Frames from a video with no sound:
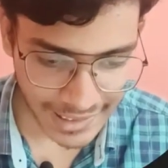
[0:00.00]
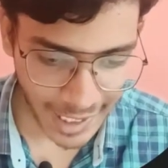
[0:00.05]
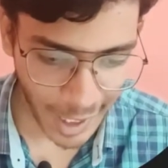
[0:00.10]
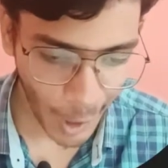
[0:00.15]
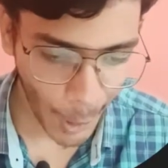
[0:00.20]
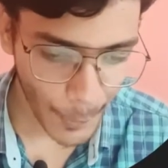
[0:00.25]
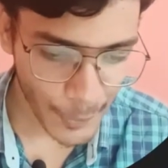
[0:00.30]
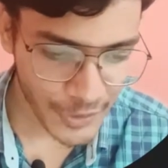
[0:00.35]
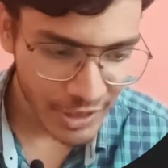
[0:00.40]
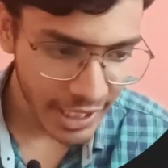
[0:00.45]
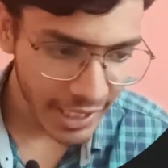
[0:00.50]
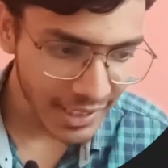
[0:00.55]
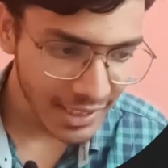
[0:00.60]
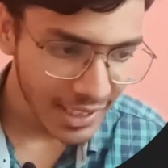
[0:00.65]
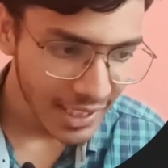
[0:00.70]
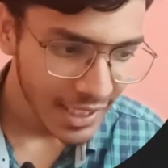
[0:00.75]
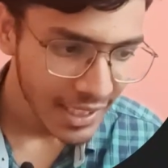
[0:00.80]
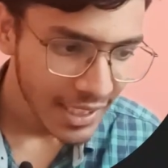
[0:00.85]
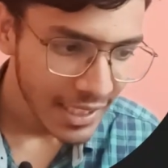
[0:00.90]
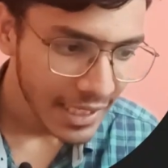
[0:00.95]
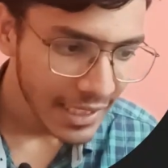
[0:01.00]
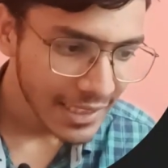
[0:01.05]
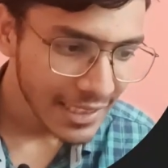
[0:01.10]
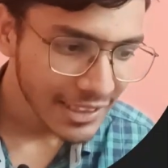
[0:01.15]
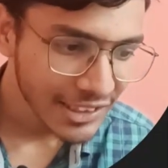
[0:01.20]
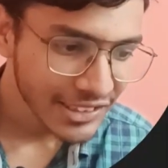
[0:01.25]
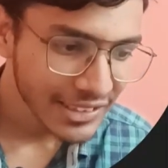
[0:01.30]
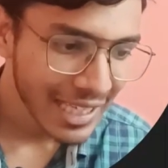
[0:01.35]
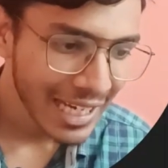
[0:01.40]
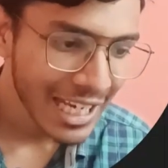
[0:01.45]
the object it
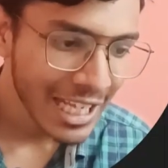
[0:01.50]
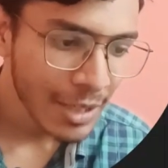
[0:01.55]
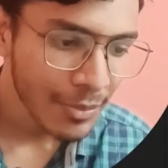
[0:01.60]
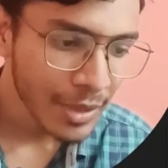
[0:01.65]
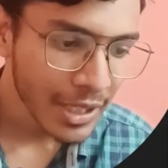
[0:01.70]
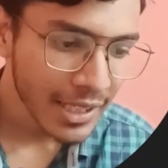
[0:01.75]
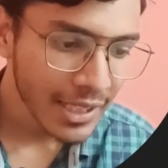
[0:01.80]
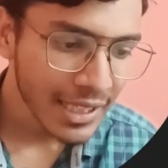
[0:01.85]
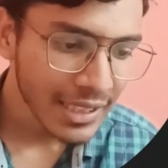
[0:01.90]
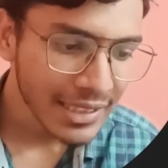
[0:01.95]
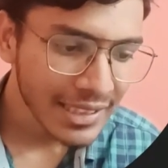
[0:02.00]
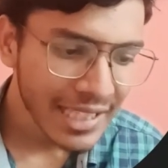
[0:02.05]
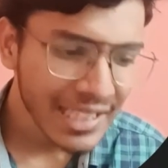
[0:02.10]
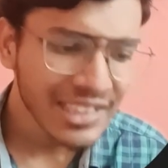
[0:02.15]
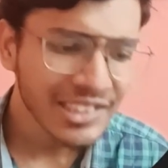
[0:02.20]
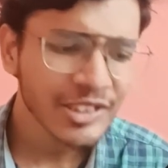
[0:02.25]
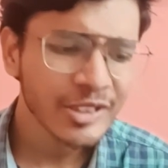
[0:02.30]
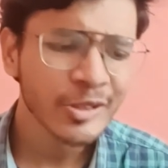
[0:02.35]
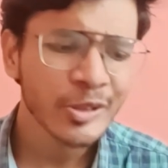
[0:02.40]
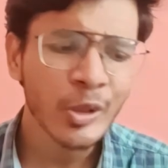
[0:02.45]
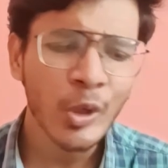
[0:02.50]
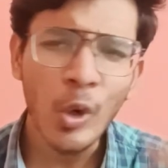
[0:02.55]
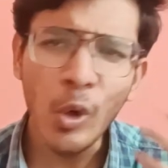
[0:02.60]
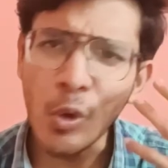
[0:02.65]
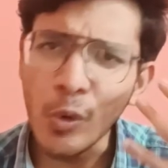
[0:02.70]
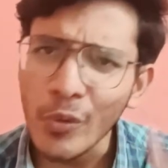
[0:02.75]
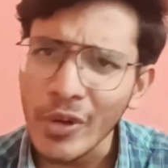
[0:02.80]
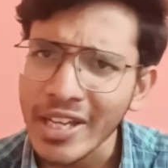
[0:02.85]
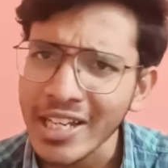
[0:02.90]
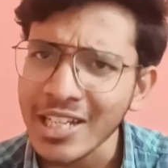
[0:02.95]
is telling me that there is
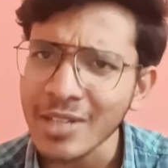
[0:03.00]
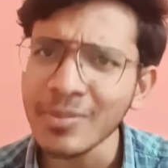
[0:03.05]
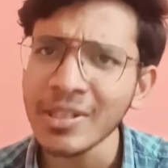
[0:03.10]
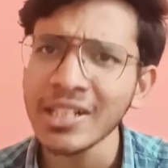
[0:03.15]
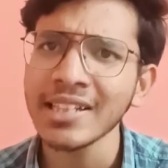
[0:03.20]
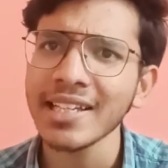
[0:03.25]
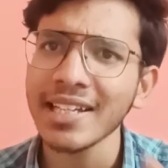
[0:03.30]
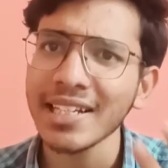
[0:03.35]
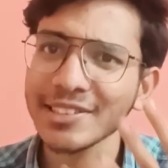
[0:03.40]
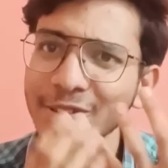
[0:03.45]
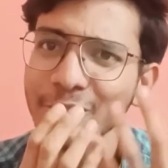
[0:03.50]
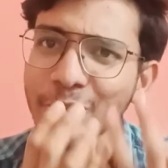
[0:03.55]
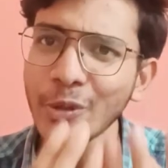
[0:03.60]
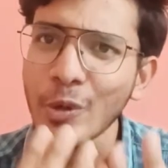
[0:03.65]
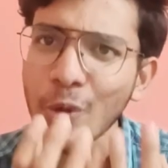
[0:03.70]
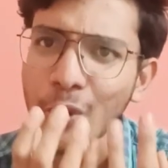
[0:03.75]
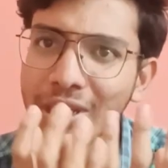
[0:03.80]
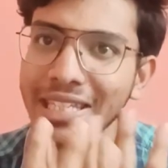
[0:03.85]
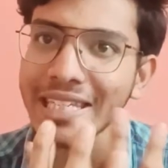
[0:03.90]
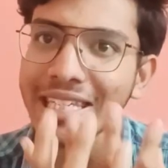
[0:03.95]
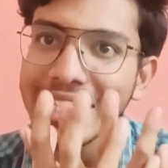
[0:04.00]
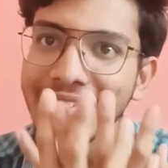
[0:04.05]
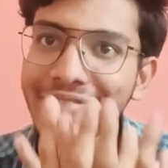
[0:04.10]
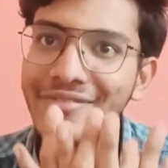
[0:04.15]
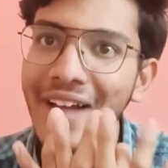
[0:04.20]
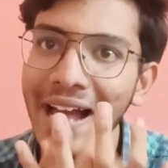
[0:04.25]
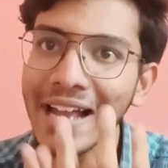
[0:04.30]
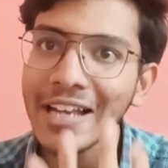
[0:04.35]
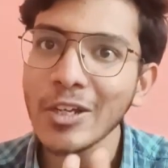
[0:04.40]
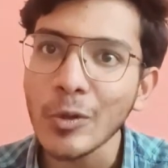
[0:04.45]
no variable, there is no key
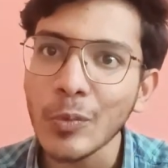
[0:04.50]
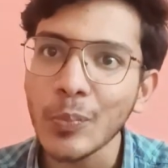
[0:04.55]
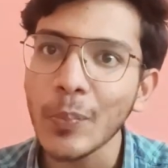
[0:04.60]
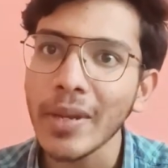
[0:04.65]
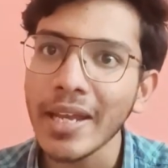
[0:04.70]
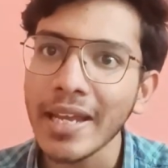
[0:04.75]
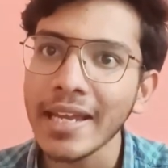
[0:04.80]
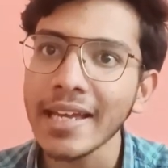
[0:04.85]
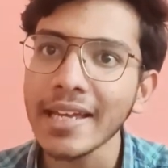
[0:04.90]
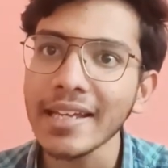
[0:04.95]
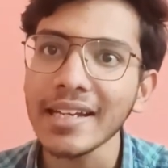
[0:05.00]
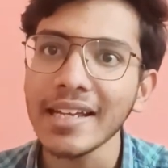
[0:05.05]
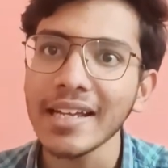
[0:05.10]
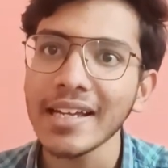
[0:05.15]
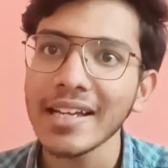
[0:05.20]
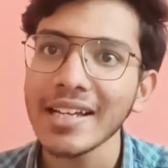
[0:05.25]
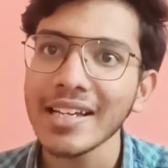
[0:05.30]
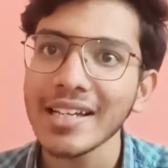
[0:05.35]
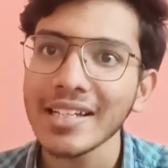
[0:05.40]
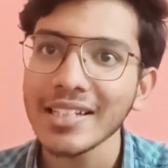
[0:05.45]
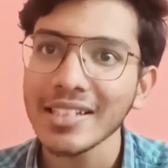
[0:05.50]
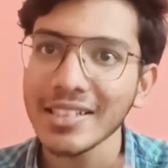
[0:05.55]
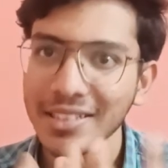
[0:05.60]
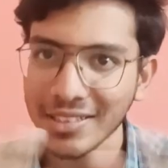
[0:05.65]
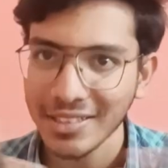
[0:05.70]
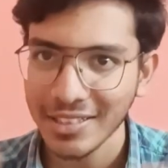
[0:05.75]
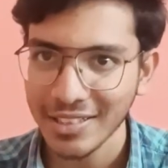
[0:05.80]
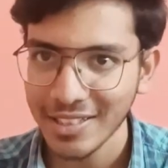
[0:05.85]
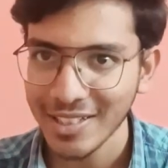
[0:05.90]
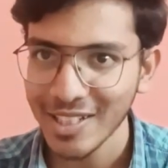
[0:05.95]
value pair
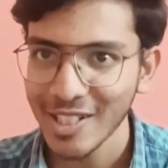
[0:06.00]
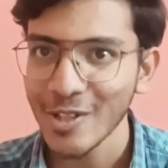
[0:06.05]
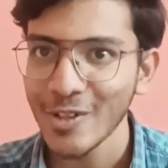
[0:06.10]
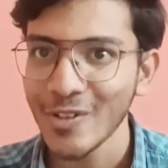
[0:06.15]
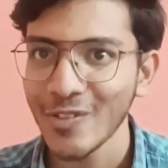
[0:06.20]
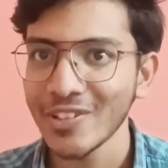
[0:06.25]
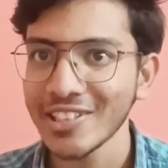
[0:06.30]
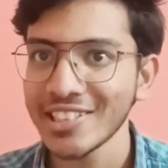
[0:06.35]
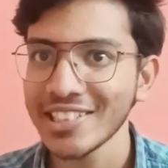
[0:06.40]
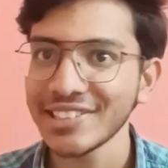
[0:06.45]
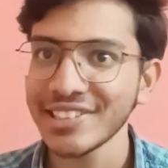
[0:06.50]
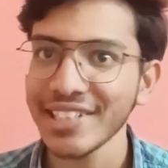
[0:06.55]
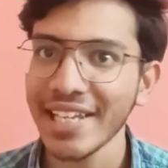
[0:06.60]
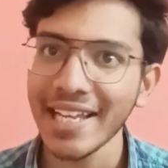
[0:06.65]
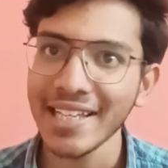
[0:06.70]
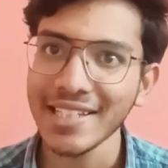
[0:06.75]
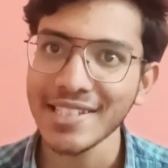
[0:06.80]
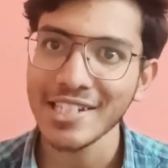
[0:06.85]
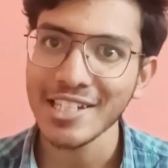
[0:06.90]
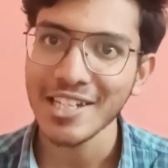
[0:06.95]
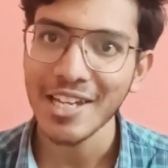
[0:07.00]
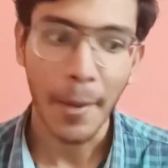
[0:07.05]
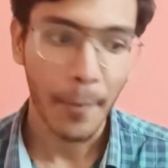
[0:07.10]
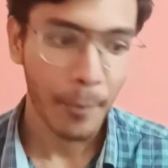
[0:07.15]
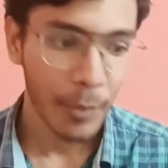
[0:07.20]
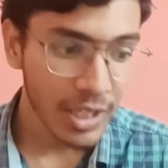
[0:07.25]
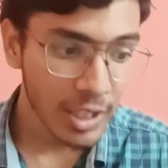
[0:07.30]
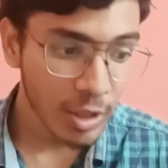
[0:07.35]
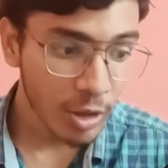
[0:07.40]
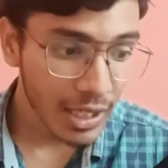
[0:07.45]
which is age,
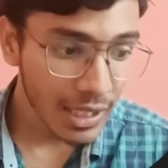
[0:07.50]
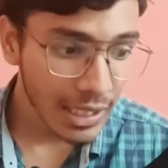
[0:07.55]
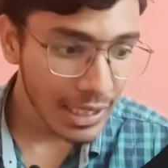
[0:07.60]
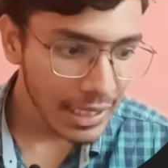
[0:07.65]
but you can